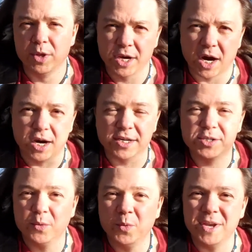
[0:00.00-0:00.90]

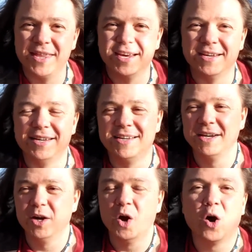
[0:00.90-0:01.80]
hugs, with
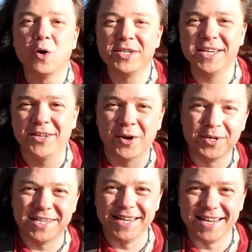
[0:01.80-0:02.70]

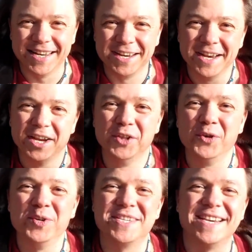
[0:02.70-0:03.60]

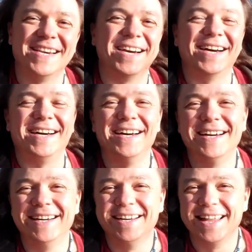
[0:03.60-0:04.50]
oxytocin-inducing
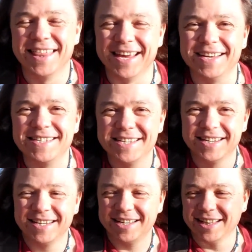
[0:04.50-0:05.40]
things
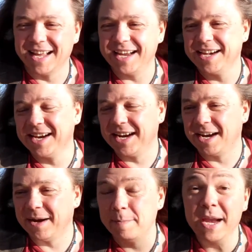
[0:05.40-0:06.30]
like
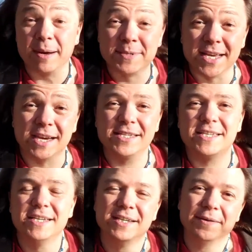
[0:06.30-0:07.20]
makeup
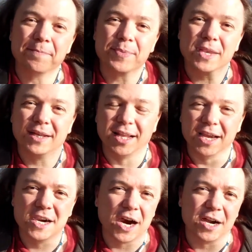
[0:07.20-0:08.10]
sex,
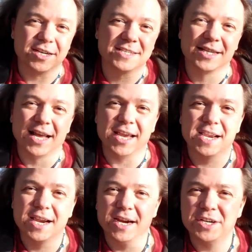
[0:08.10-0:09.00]
like hugs,
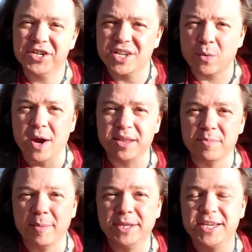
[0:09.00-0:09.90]
like just a quiet
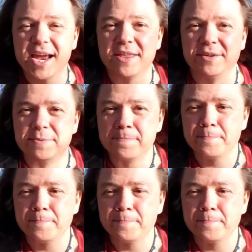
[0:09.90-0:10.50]
moment together.